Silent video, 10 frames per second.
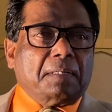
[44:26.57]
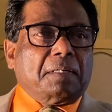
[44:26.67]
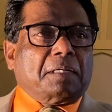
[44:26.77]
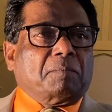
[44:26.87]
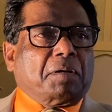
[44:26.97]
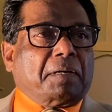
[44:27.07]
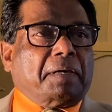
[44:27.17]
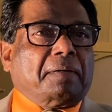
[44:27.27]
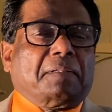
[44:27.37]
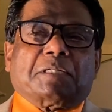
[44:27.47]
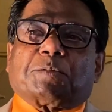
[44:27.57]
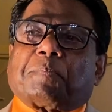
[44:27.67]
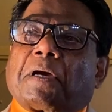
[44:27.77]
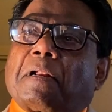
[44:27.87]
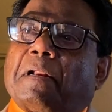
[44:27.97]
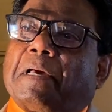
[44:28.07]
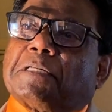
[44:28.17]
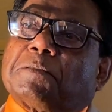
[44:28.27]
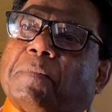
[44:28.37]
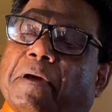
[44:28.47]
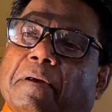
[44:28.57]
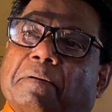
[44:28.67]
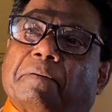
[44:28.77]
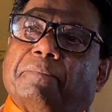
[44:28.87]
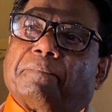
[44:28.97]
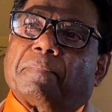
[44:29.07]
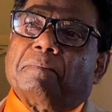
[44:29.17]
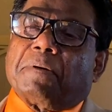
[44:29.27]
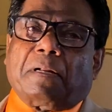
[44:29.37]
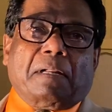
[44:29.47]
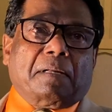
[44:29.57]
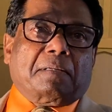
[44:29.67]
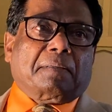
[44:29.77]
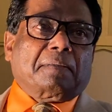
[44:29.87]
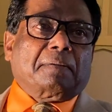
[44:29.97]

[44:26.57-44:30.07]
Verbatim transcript: in bringing this paralyzed man, paralytic,